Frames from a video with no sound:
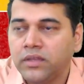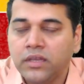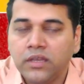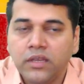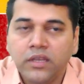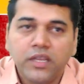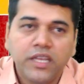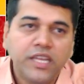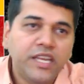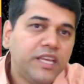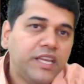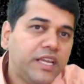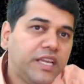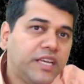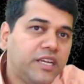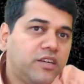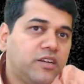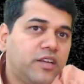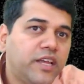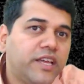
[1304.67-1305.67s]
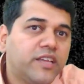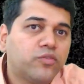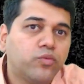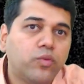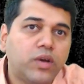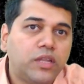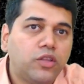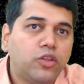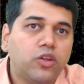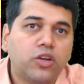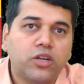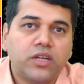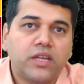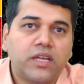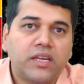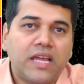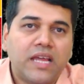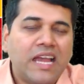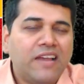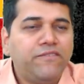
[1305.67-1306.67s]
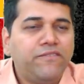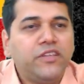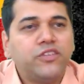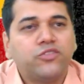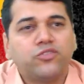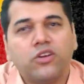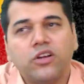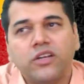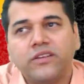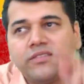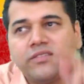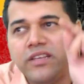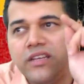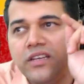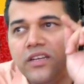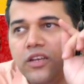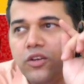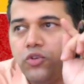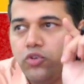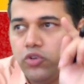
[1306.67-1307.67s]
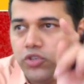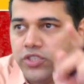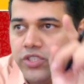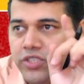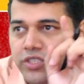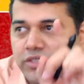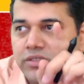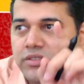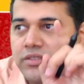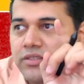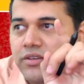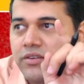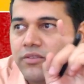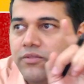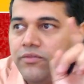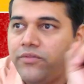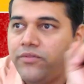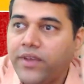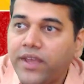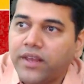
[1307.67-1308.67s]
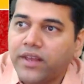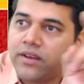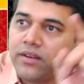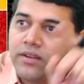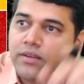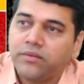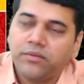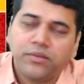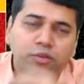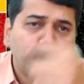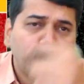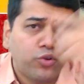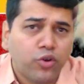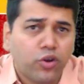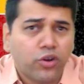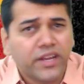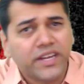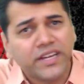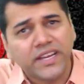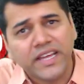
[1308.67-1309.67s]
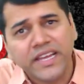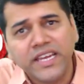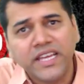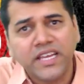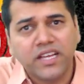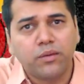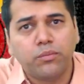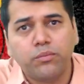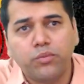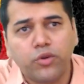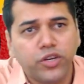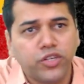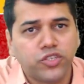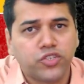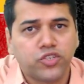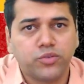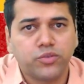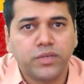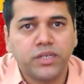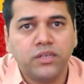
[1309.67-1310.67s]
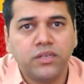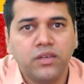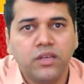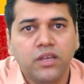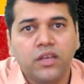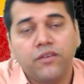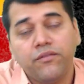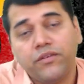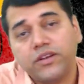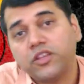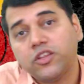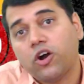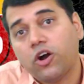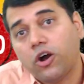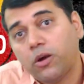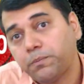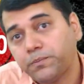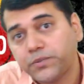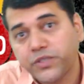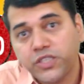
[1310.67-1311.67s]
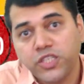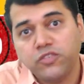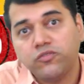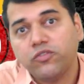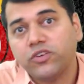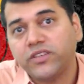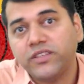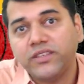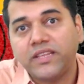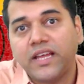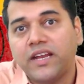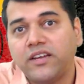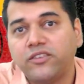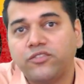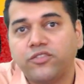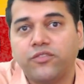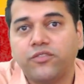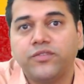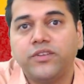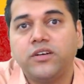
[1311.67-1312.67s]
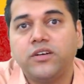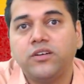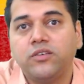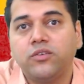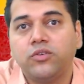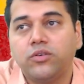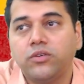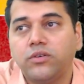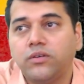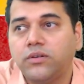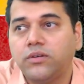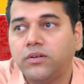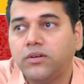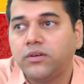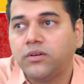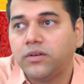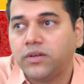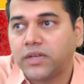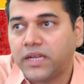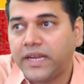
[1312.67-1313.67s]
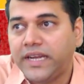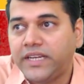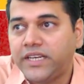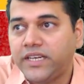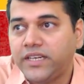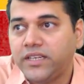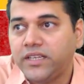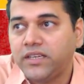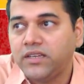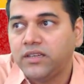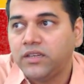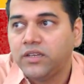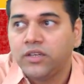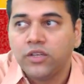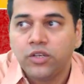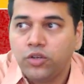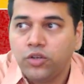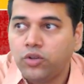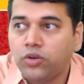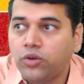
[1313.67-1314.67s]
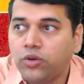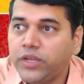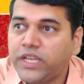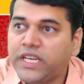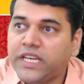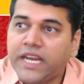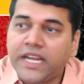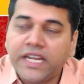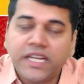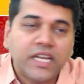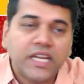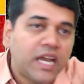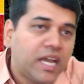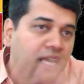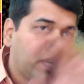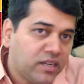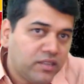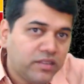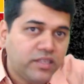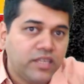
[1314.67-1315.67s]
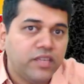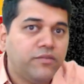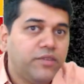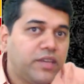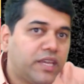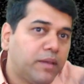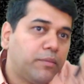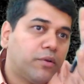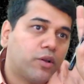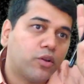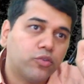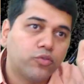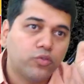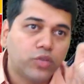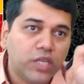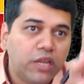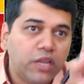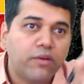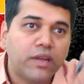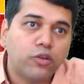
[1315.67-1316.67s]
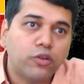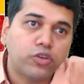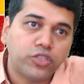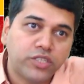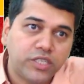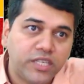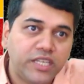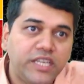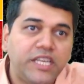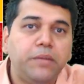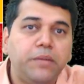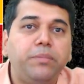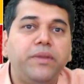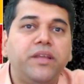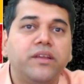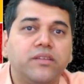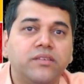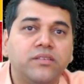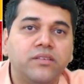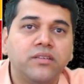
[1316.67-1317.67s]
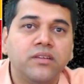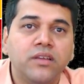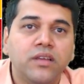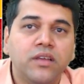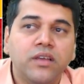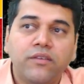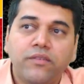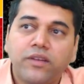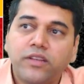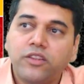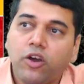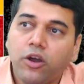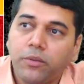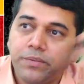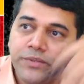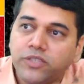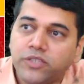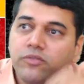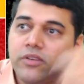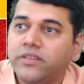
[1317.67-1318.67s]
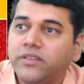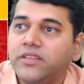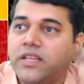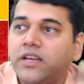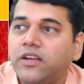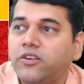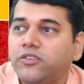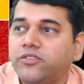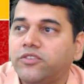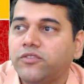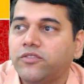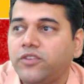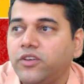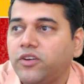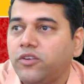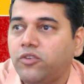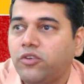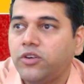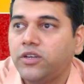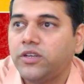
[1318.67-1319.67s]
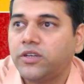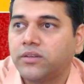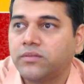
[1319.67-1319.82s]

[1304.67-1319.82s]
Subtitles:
In Ind AS 109, have we solved single question where you talk at any compound instrument where the option was in the hands of the entity? No. In entire thing we came across only one question in EPS where the option was in the hands of the holder.